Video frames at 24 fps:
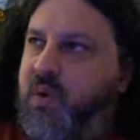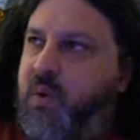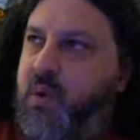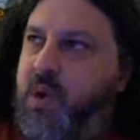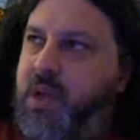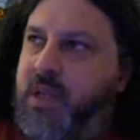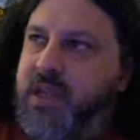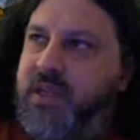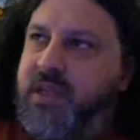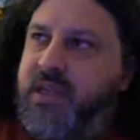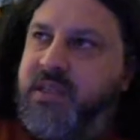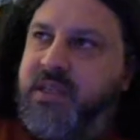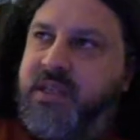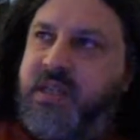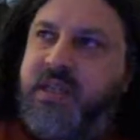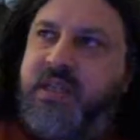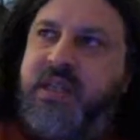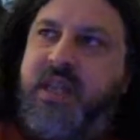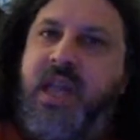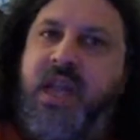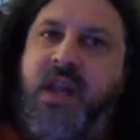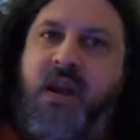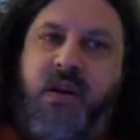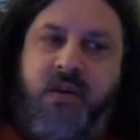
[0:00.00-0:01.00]
you're willing to
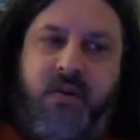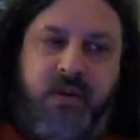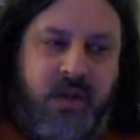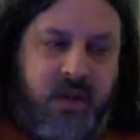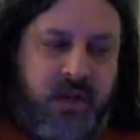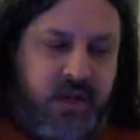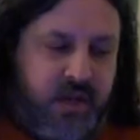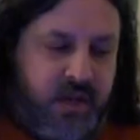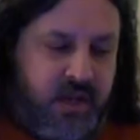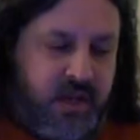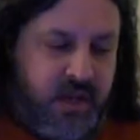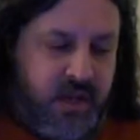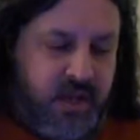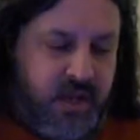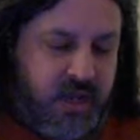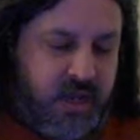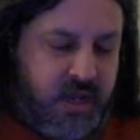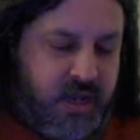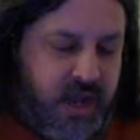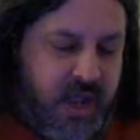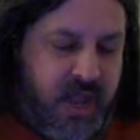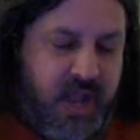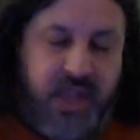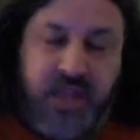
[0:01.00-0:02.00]
sit down
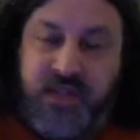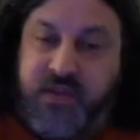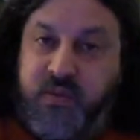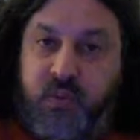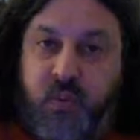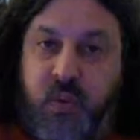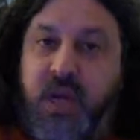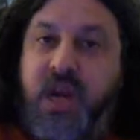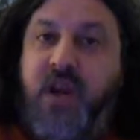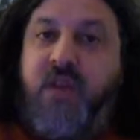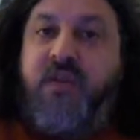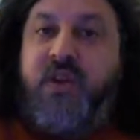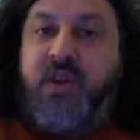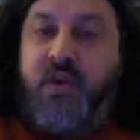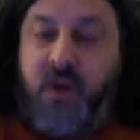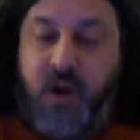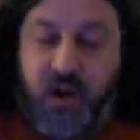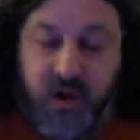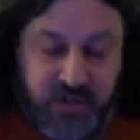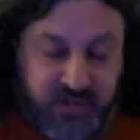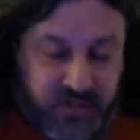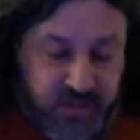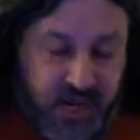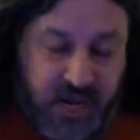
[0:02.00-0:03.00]
uh, as whatever
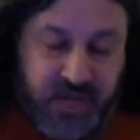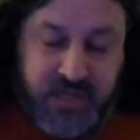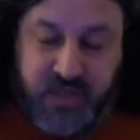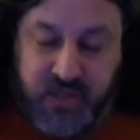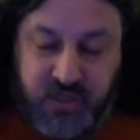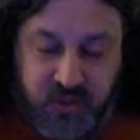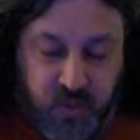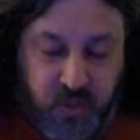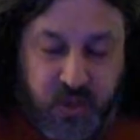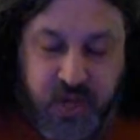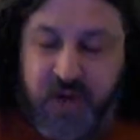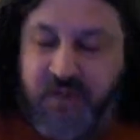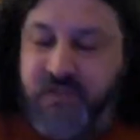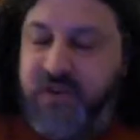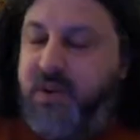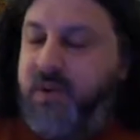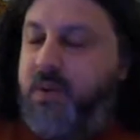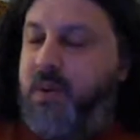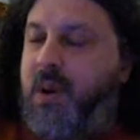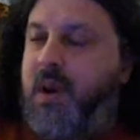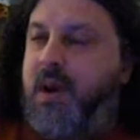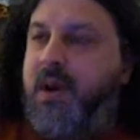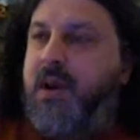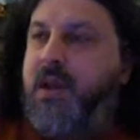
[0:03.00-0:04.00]
you are, a scientist or whatever
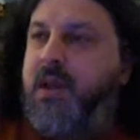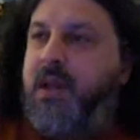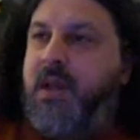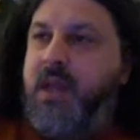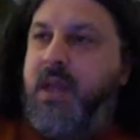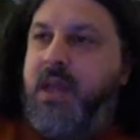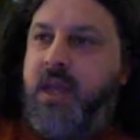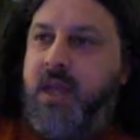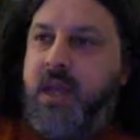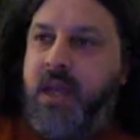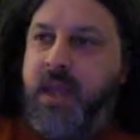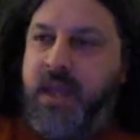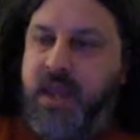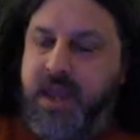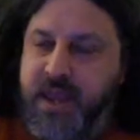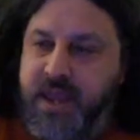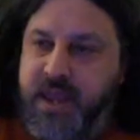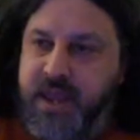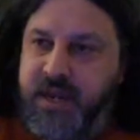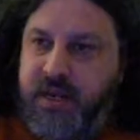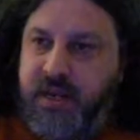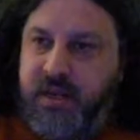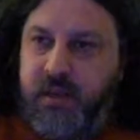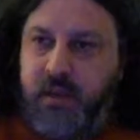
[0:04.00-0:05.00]
you are,
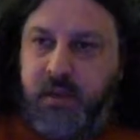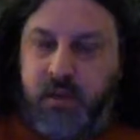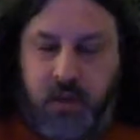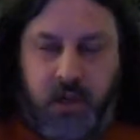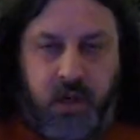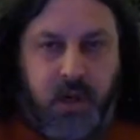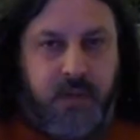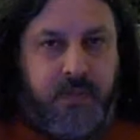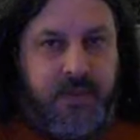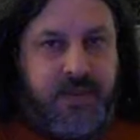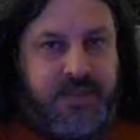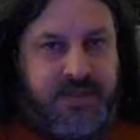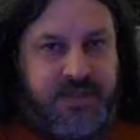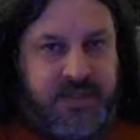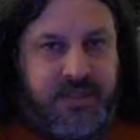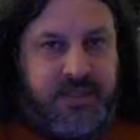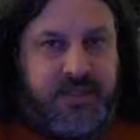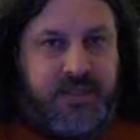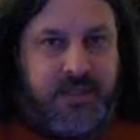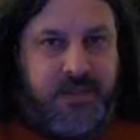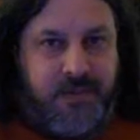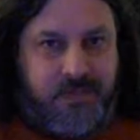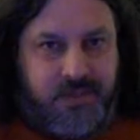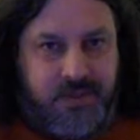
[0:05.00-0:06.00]
and learn the
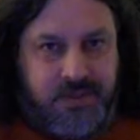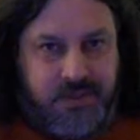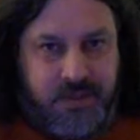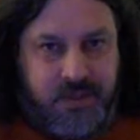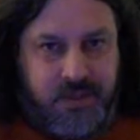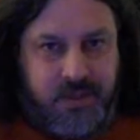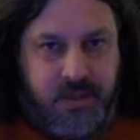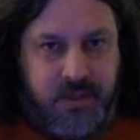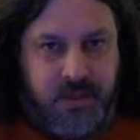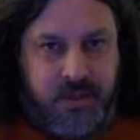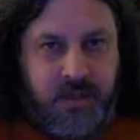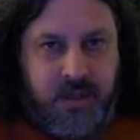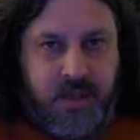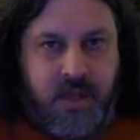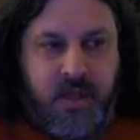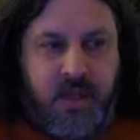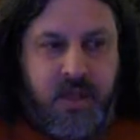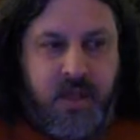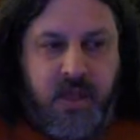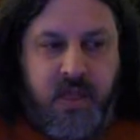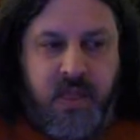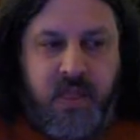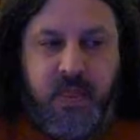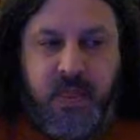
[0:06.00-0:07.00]
systems,
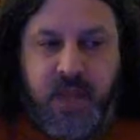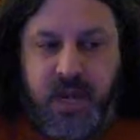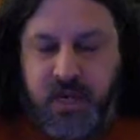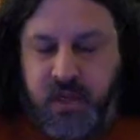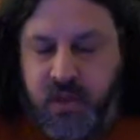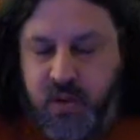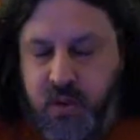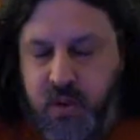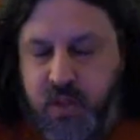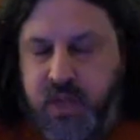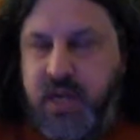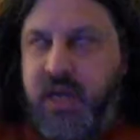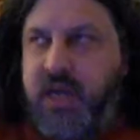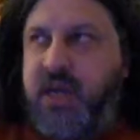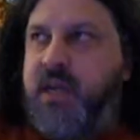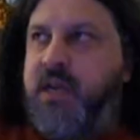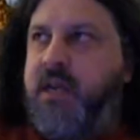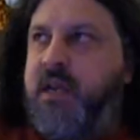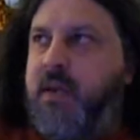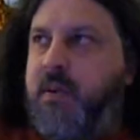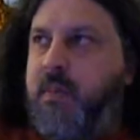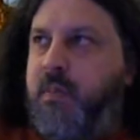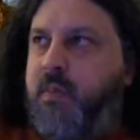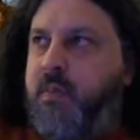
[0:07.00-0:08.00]
then you
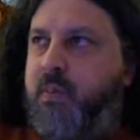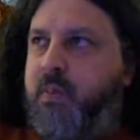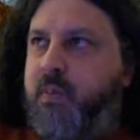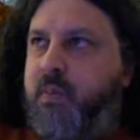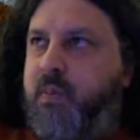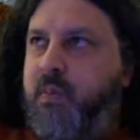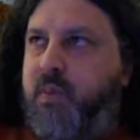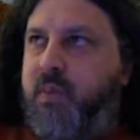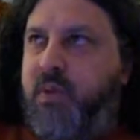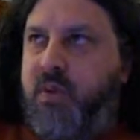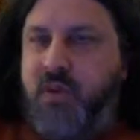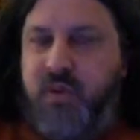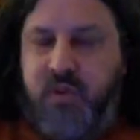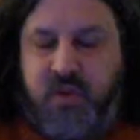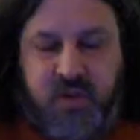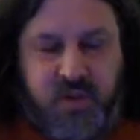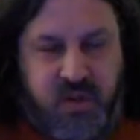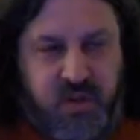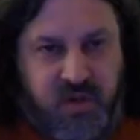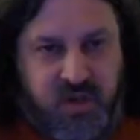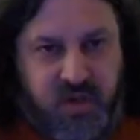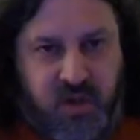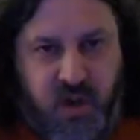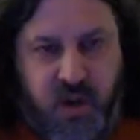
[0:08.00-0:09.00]
can
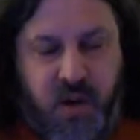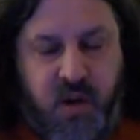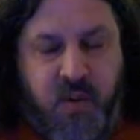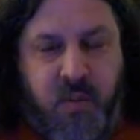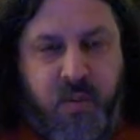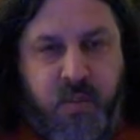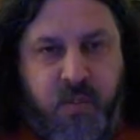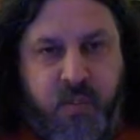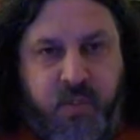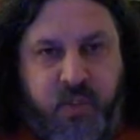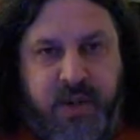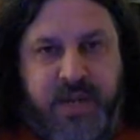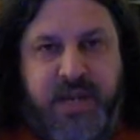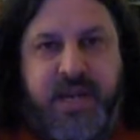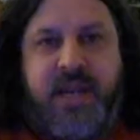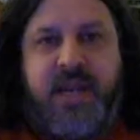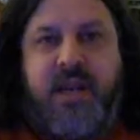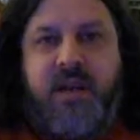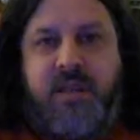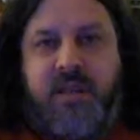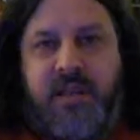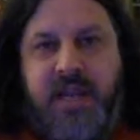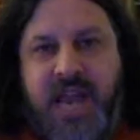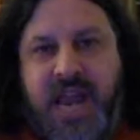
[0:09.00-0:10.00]
start
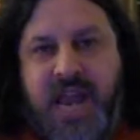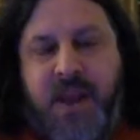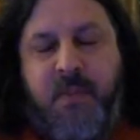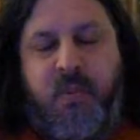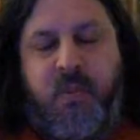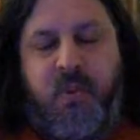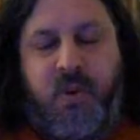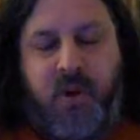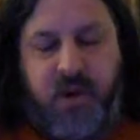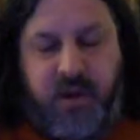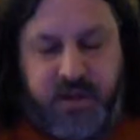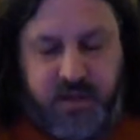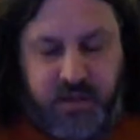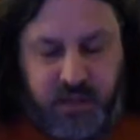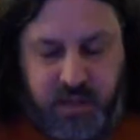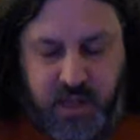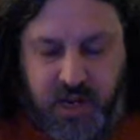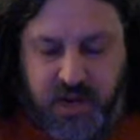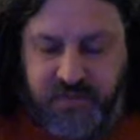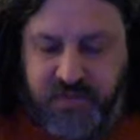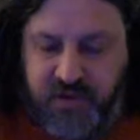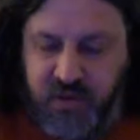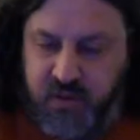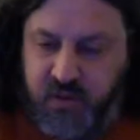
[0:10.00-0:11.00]
bringing your lab work, a
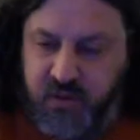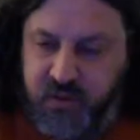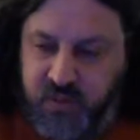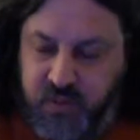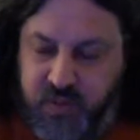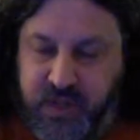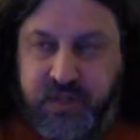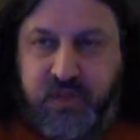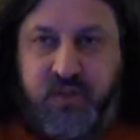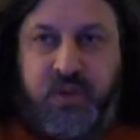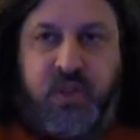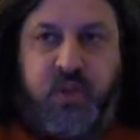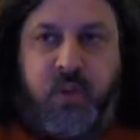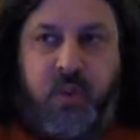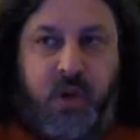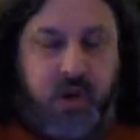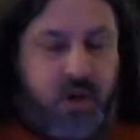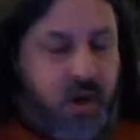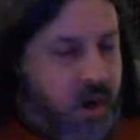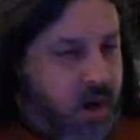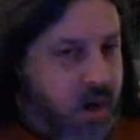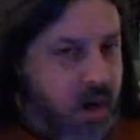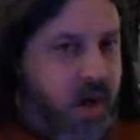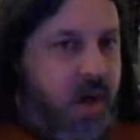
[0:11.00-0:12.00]
lot of your research
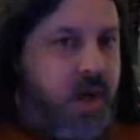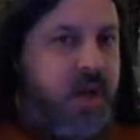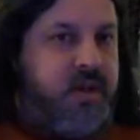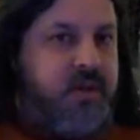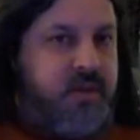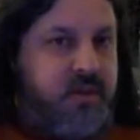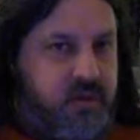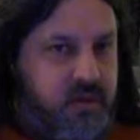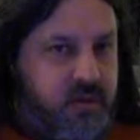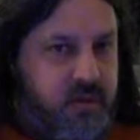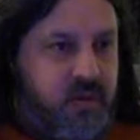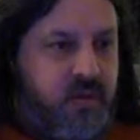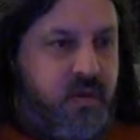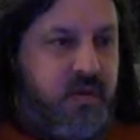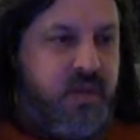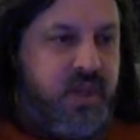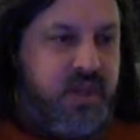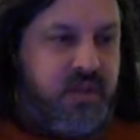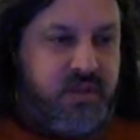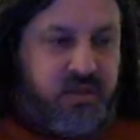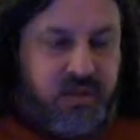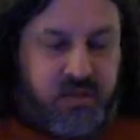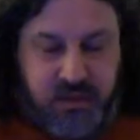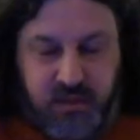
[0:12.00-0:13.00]
work, onto
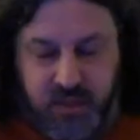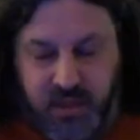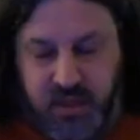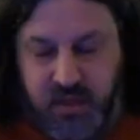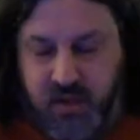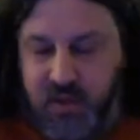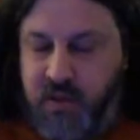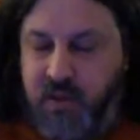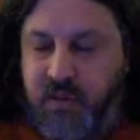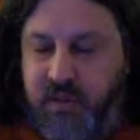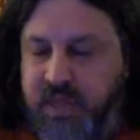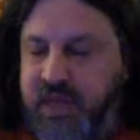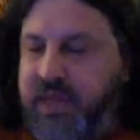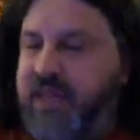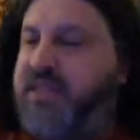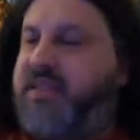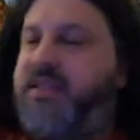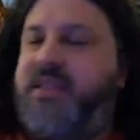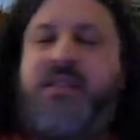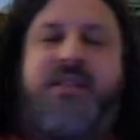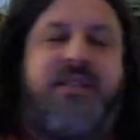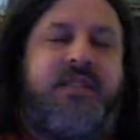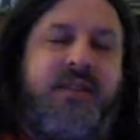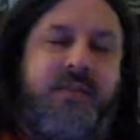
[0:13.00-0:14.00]
this, you know,
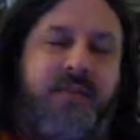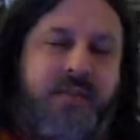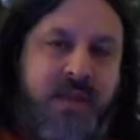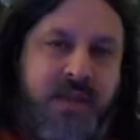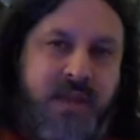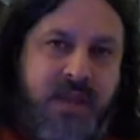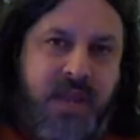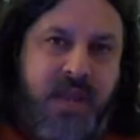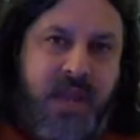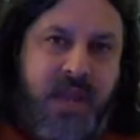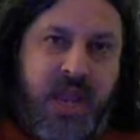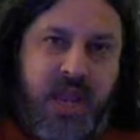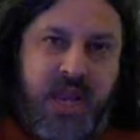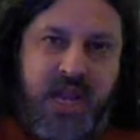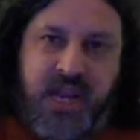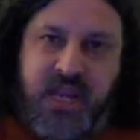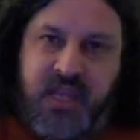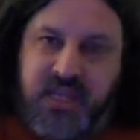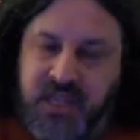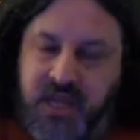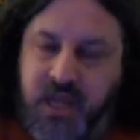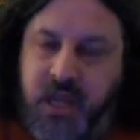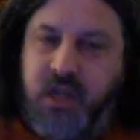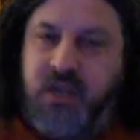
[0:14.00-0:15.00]
Linux system. And
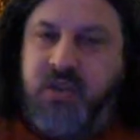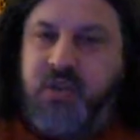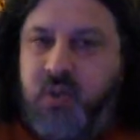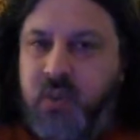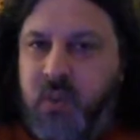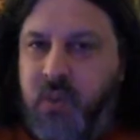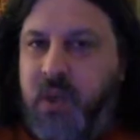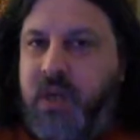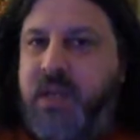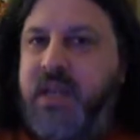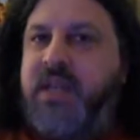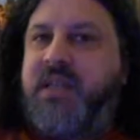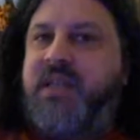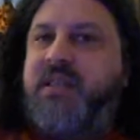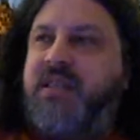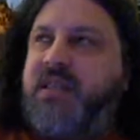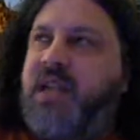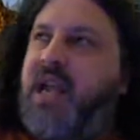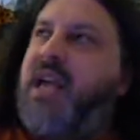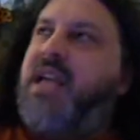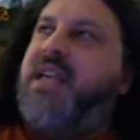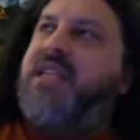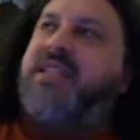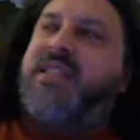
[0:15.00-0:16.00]
it does work.
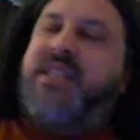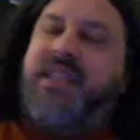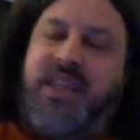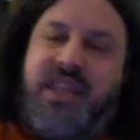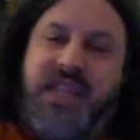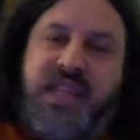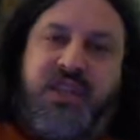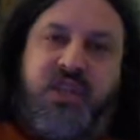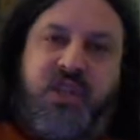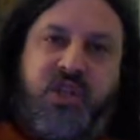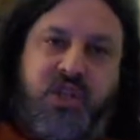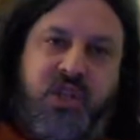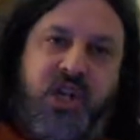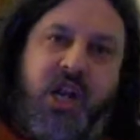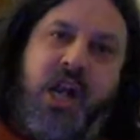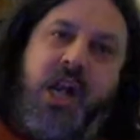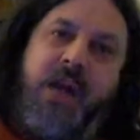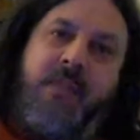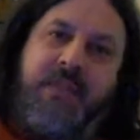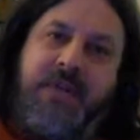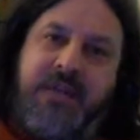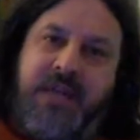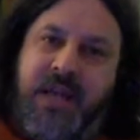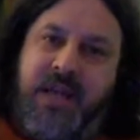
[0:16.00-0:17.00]
It does get the
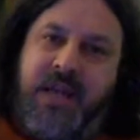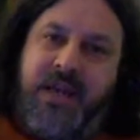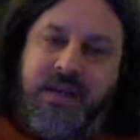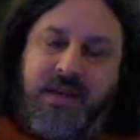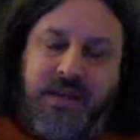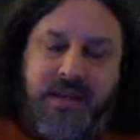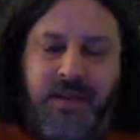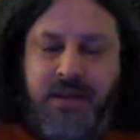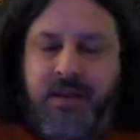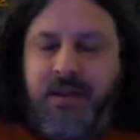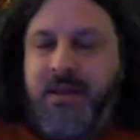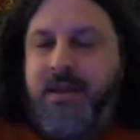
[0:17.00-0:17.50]
job done.